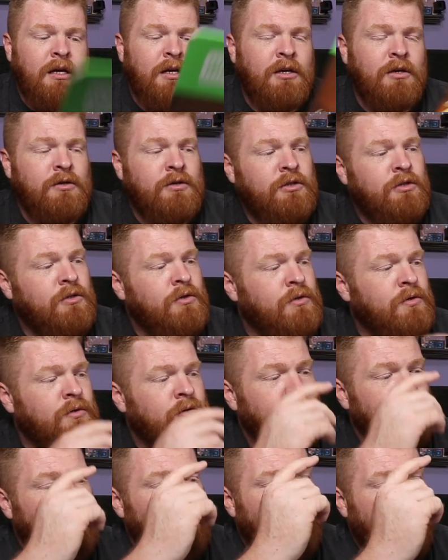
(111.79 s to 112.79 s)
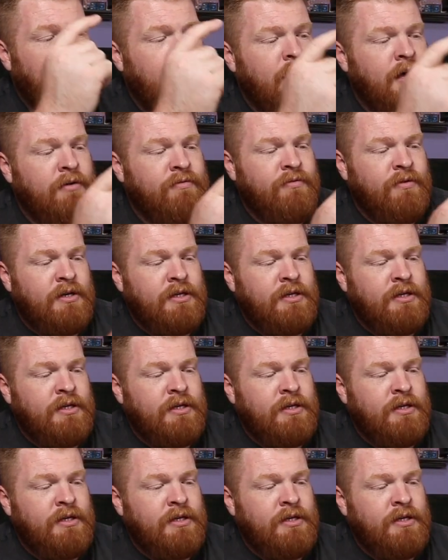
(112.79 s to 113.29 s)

You do have